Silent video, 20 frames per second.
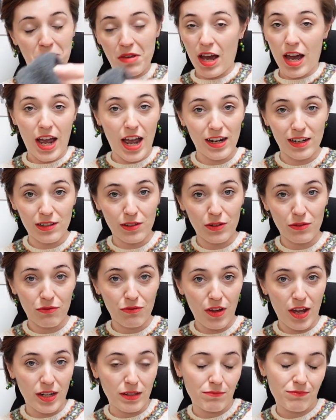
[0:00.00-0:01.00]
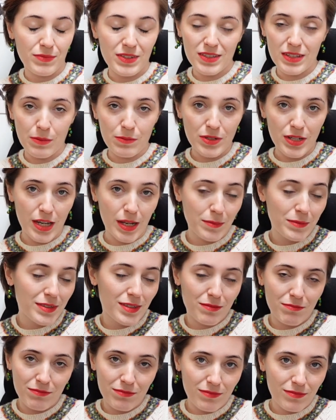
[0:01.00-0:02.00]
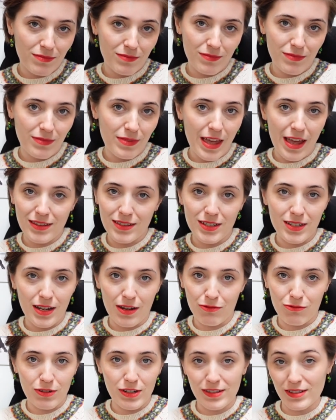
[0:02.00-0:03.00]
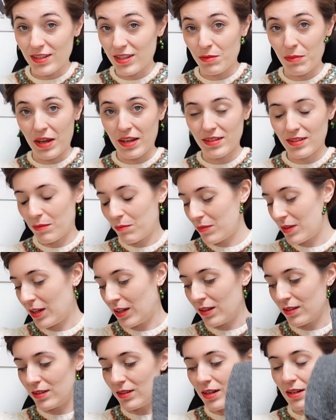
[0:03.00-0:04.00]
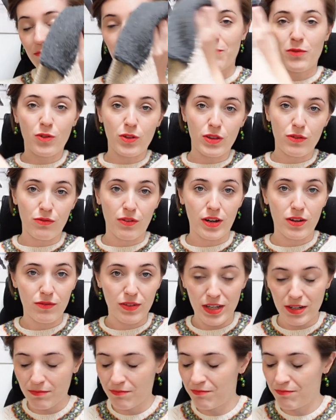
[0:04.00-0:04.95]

I had a lot of fun. Sometimes that's enough reason to make something, isn't it? For the fun of it.